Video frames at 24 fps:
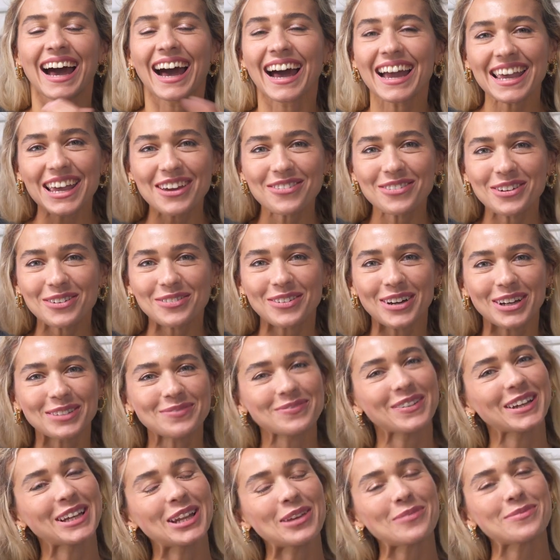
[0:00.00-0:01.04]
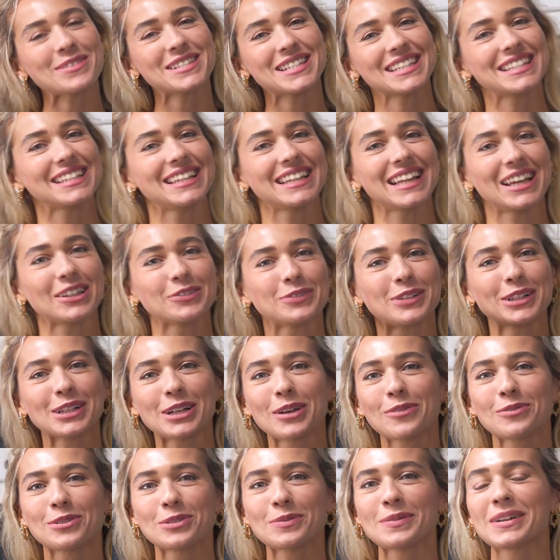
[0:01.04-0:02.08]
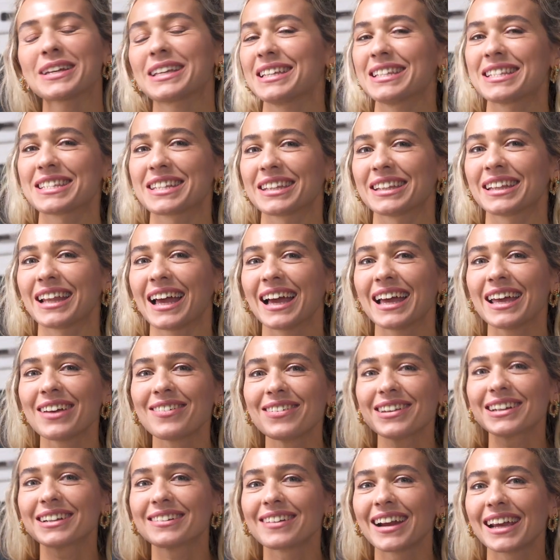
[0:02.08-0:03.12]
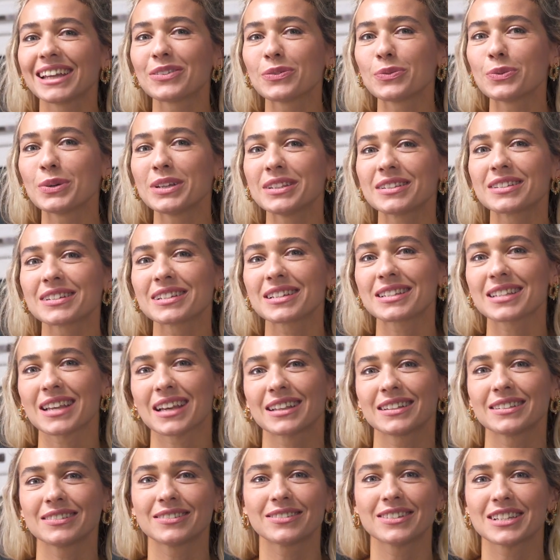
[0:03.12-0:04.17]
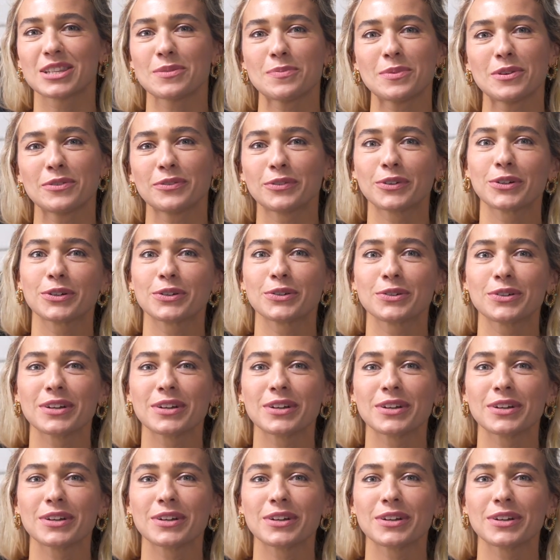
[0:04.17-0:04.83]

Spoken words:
Hi everyone, my name is Idil and welcome to my kitchen. I have a great winter salad recipe for you